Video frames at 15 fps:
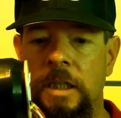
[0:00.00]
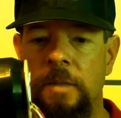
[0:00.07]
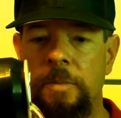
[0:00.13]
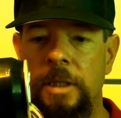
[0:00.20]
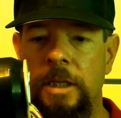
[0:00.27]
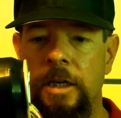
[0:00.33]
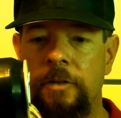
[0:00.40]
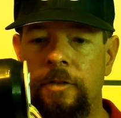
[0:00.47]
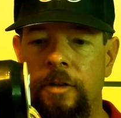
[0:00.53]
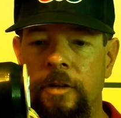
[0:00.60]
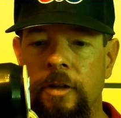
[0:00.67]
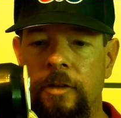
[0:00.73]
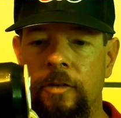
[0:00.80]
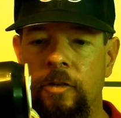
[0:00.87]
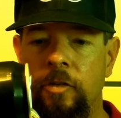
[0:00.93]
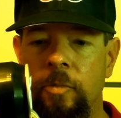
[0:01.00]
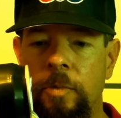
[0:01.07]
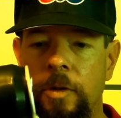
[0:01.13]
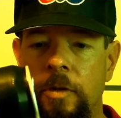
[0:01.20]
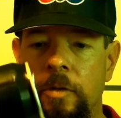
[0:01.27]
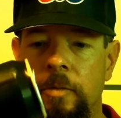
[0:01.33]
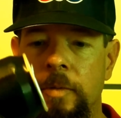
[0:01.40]
Gotta be careful it doesn't
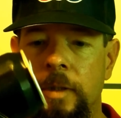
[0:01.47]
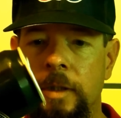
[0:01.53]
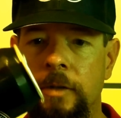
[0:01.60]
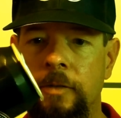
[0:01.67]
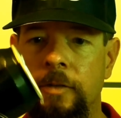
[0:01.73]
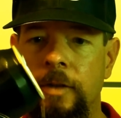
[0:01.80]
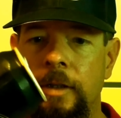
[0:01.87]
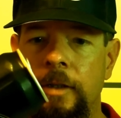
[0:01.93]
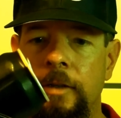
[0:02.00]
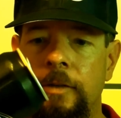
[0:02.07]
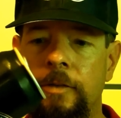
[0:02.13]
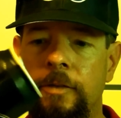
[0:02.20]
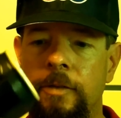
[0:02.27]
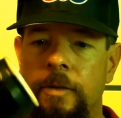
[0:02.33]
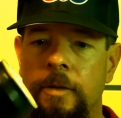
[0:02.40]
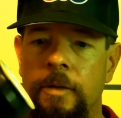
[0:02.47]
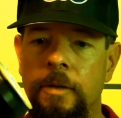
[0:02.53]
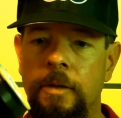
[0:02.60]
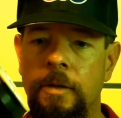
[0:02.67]
spill because these